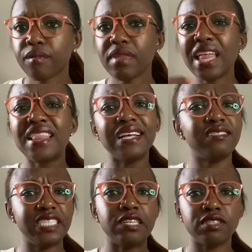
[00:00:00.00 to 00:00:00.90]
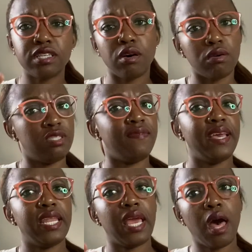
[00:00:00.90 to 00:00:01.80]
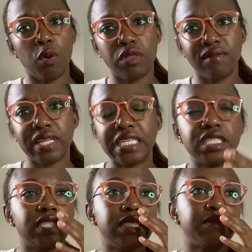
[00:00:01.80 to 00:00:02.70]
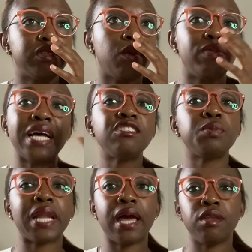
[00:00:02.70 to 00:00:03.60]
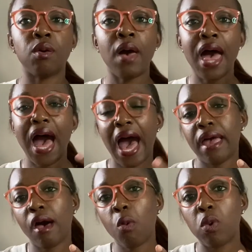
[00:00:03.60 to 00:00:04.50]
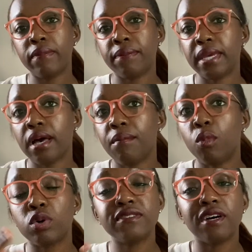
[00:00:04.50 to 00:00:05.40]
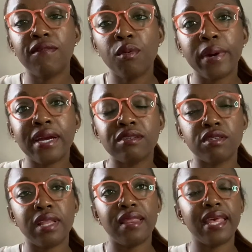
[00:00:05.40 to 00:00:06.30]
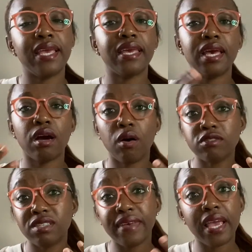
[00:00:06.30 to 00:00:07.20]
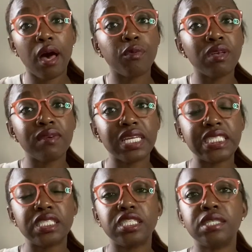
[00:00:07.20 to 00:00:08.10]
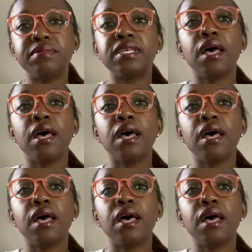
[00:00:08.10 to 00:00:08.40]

the secret to cultivating healthy relationships. So that's what I do. I help women become more self-aware so that they can cultivate healthy relationships,